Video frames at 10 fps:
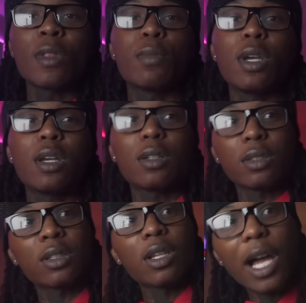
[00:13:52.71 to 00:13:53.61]
Bruh,
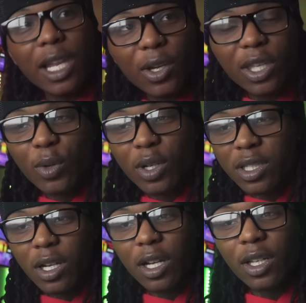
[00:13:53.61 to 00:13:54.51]
I low-key want to
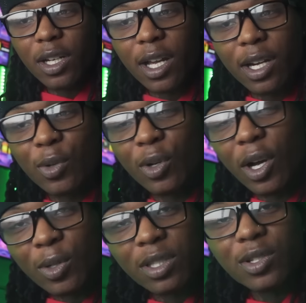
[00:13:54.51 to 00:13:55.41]
start learning how to do
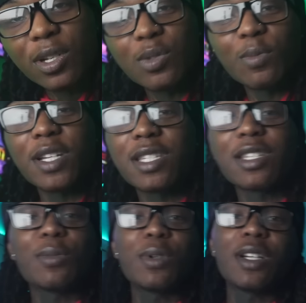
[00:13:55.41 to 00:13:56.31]
ghosting tricks with my
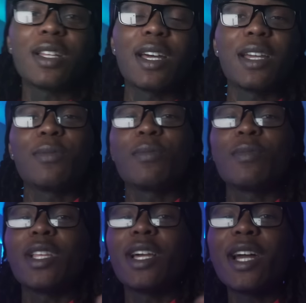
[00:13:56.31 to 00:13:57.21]
shit, bruh. Like,
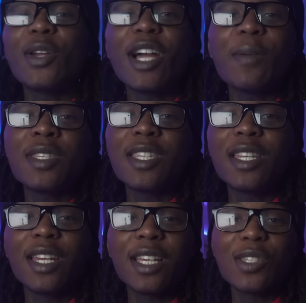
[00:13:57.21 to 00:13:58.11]
I know y'all be seeing
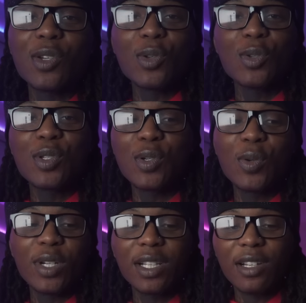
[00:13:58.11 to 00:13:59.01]
the niggas on YouTube
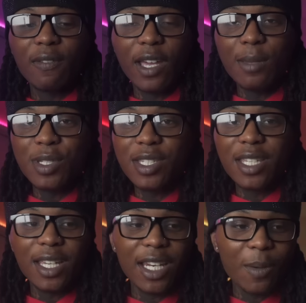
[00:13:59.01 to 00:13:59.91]
with the little vapes and
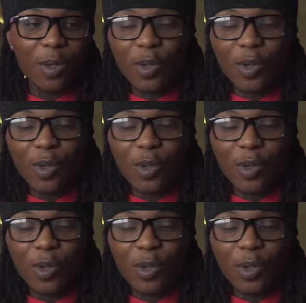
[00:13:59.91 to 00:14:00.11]
shit, and they be